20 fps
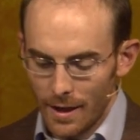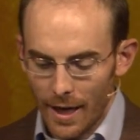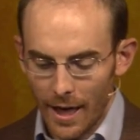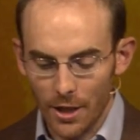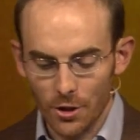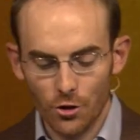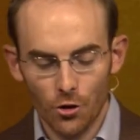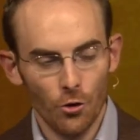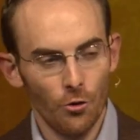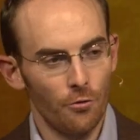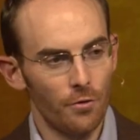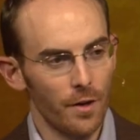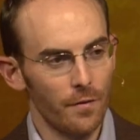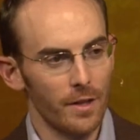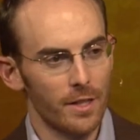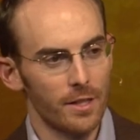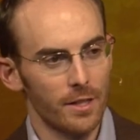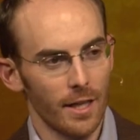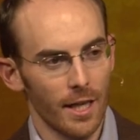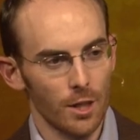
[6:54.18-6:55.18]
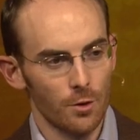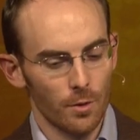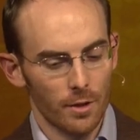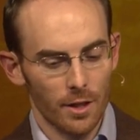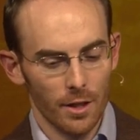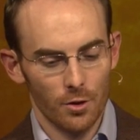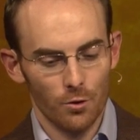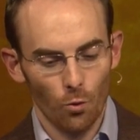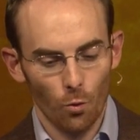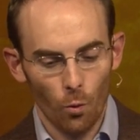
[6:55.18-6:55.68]
In two vivid scenes with
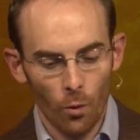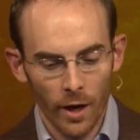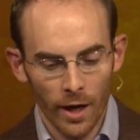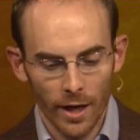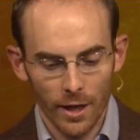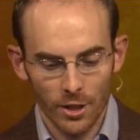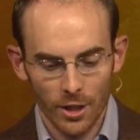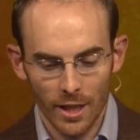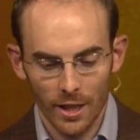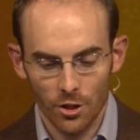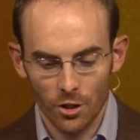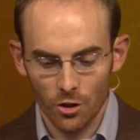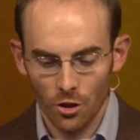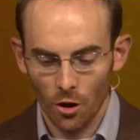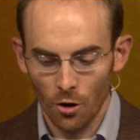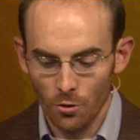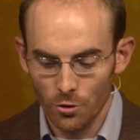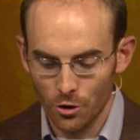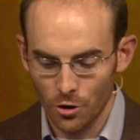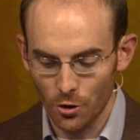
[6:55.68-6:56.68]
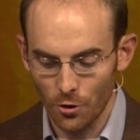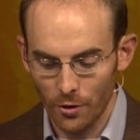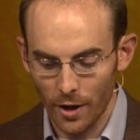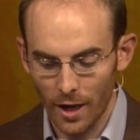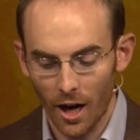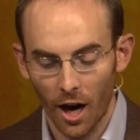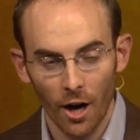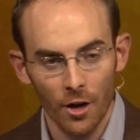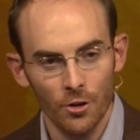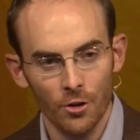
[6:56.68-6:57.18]
this witch, he showed you
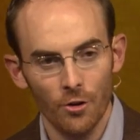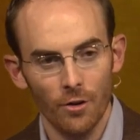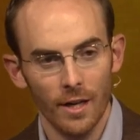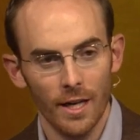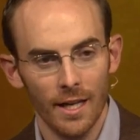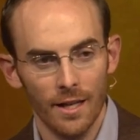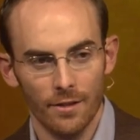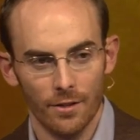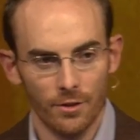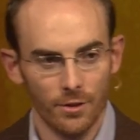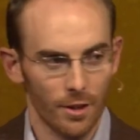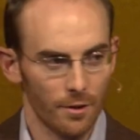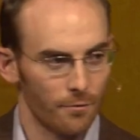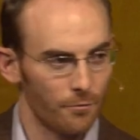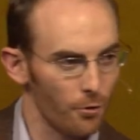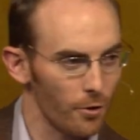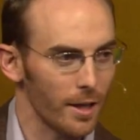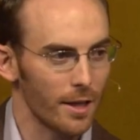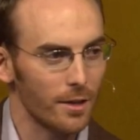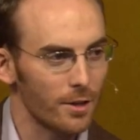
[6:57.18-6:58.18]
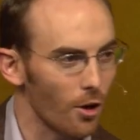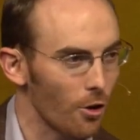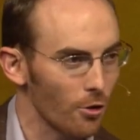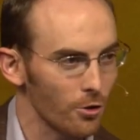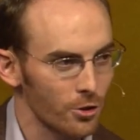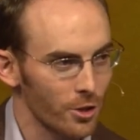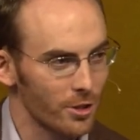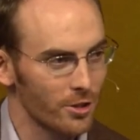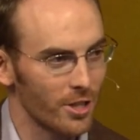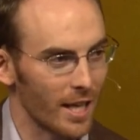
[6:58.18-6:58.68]
that underneath sinful
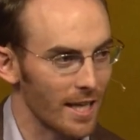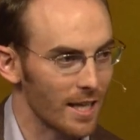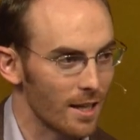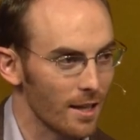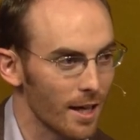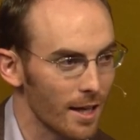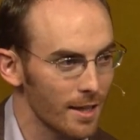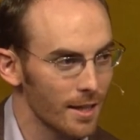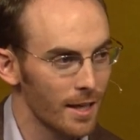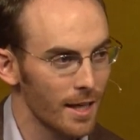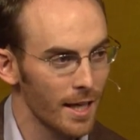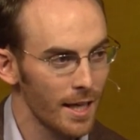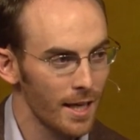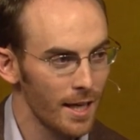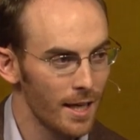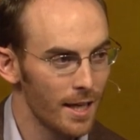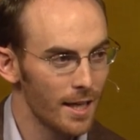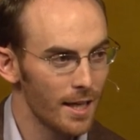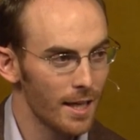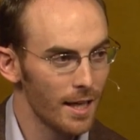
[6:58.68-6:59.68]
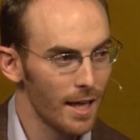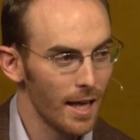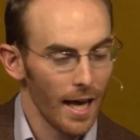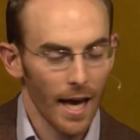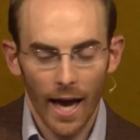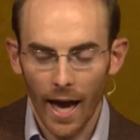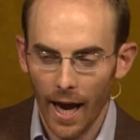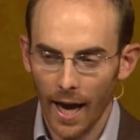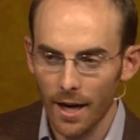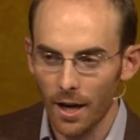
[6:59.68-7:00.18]
indulgence and gluttony
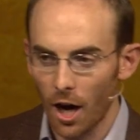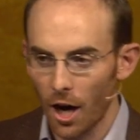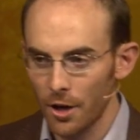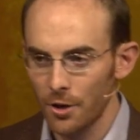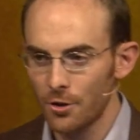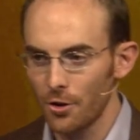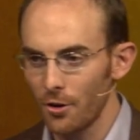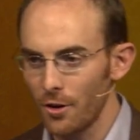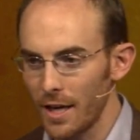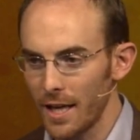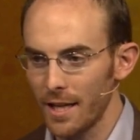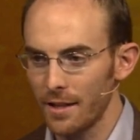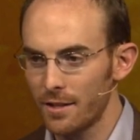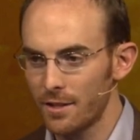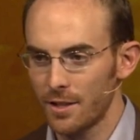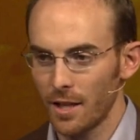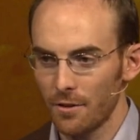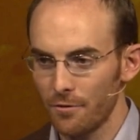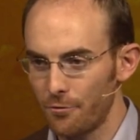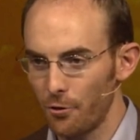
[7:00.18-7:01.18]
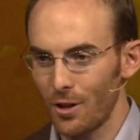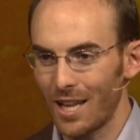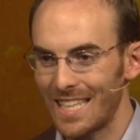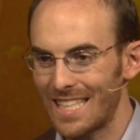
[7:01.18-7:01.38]
and underneath sinful